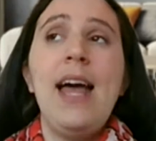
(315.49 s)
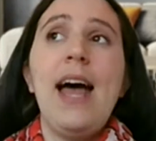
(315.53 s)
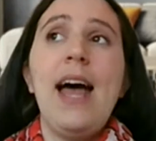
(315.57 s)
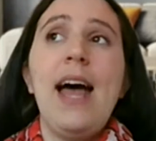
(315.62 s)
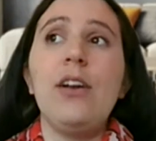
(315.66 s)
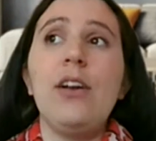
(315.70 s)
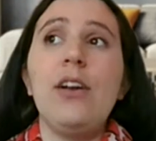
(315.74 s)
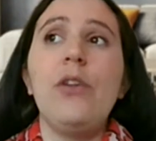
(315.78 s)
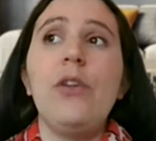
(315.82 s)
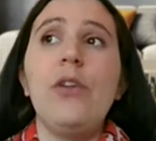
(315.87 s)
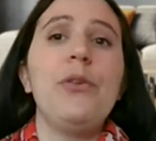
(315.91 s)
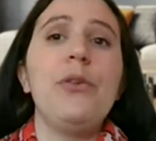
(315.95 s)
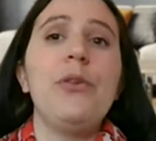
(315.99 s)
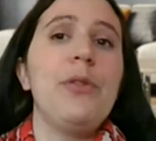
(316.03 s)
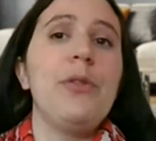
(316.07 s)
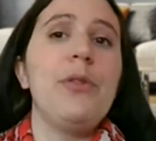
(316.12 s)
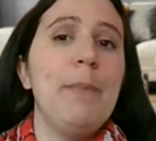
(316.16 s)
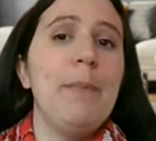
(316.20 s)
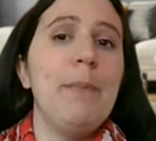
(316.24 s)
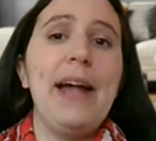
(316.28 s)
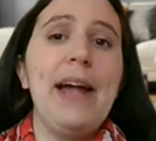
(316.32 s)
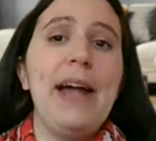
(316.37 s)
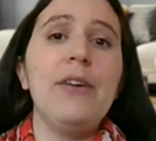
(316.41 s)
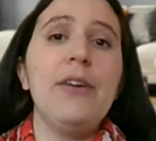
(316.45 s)
and also the
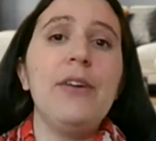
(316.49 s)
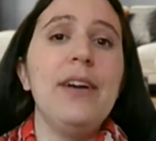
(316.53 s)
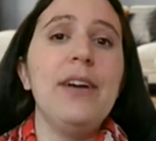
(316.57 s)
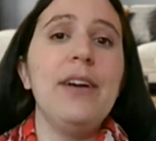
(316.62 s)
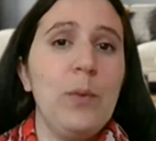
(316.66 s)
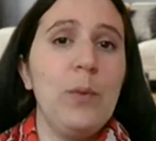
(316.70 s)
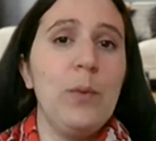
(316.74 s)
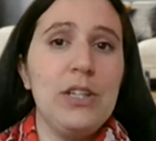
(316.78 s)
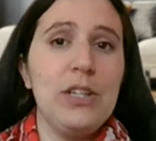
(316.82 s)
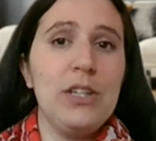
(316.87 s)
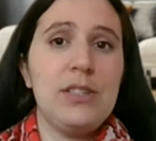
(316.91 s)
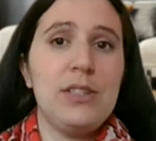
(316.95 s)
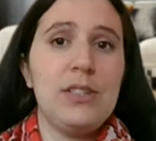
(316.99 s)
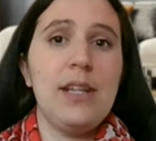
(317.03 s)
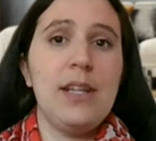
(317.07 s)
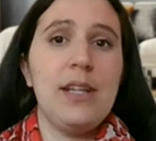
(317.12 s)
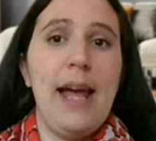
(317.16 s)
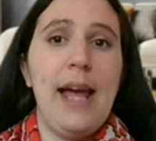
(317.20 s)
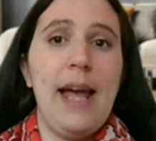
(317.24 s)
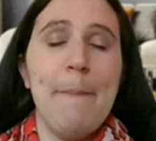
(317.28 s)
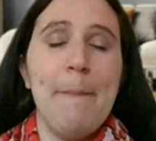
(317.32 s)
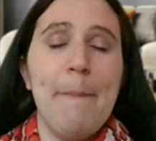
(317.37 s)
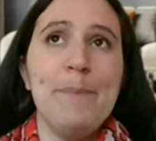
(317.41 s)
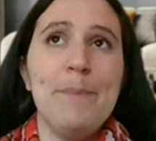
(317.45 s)
manner in which
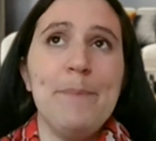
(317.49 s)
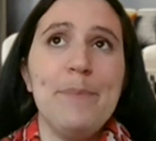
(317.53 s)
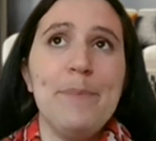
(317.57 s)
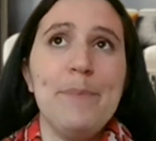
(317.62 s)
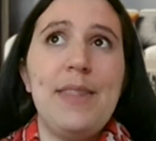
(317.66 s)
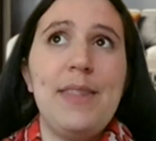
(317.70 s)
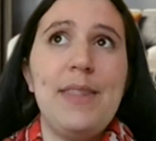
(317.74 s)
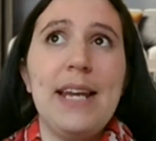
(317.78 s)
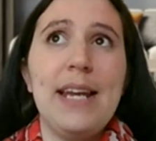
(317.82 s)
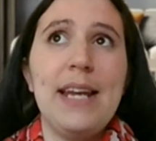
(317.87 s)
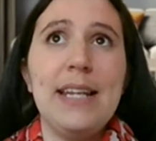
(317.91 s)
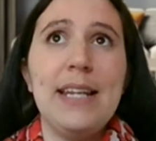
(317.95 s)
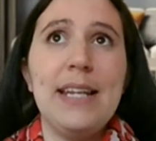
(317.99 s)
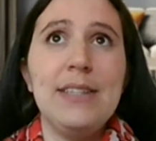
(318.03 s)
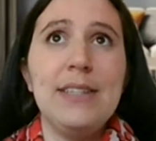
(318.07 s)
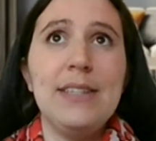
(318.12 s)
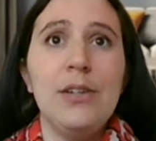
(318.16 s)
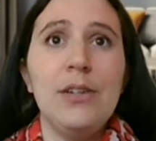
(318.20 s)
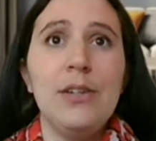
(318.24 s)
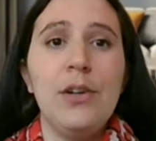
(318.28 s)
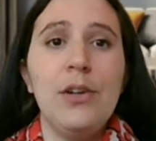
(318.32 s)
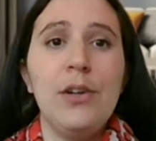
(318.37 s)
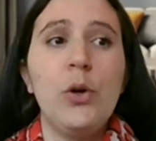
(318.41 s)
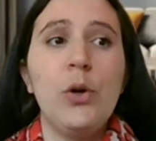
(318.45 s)
they need
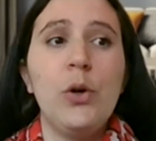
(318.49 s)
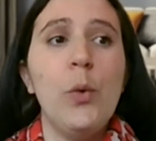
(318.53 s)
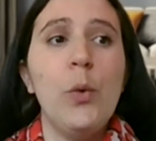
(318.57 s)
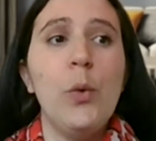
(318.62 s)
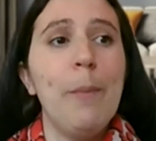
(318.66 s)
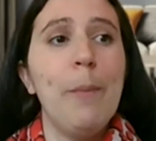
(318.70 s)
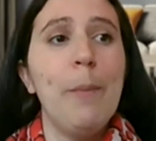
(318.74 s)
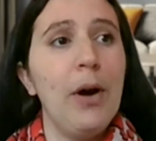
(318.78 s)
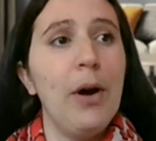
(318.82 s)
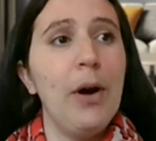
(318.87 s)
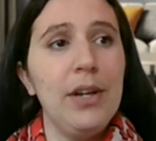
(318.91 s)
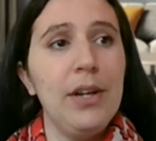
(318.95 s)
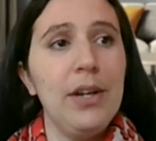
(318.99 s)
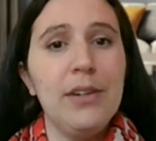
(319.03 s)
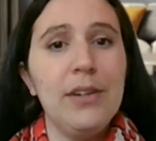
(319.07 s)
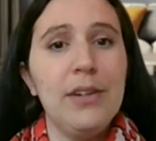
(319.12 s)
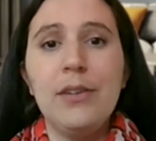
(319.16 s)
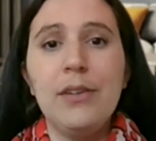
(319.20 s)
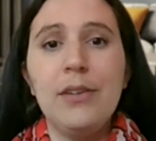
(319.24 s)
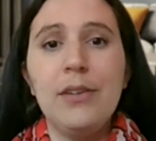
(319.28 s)
to go about